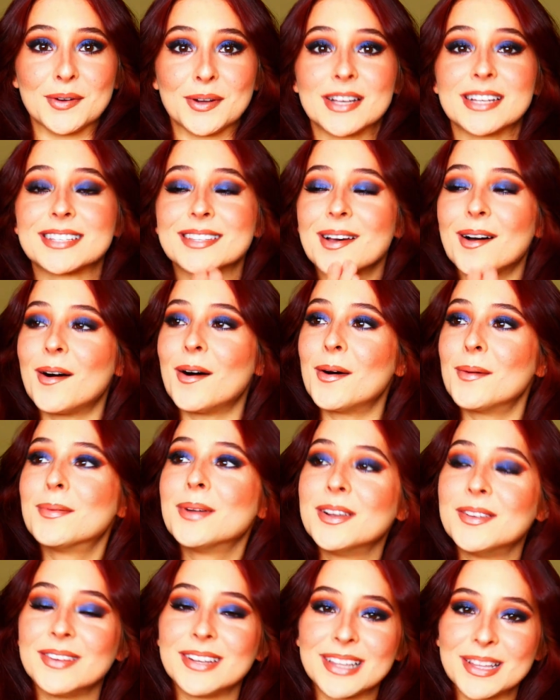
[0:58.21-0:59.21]
Because all
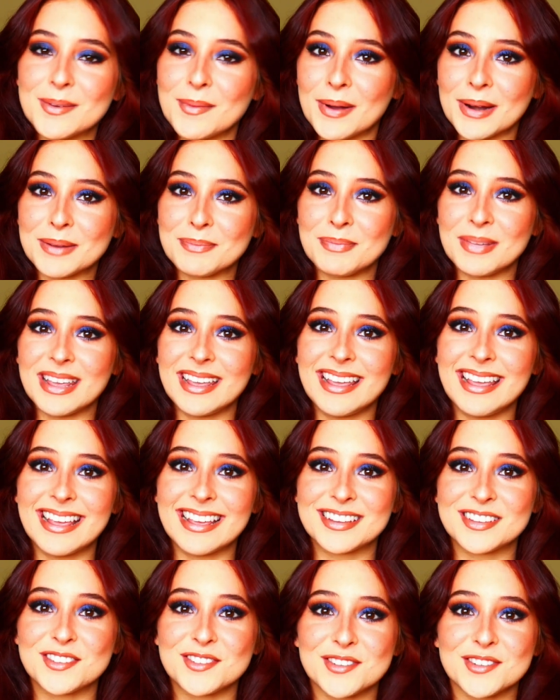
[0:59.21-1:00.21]
we really want to be
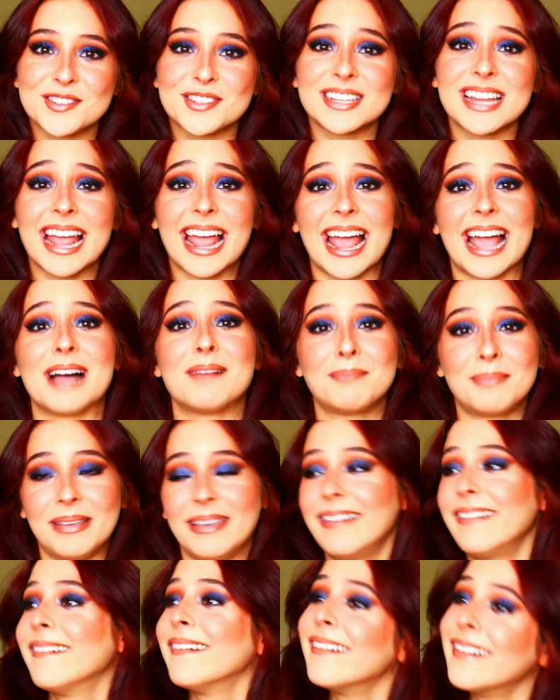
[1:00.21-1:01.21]
is just
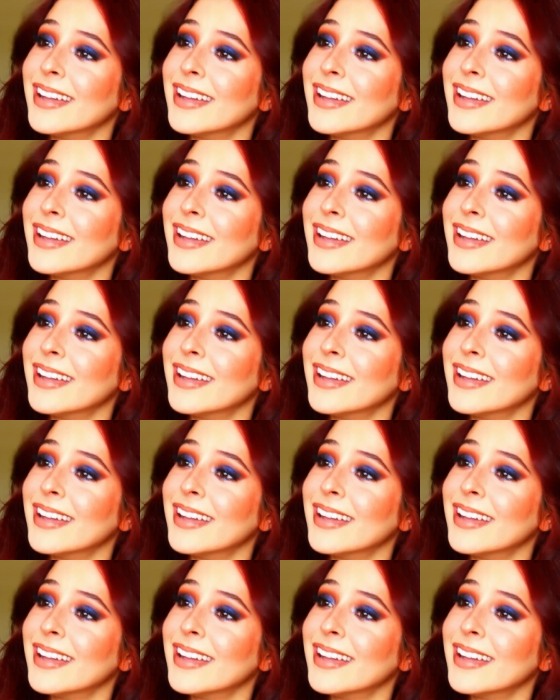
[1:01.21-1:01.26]
happy.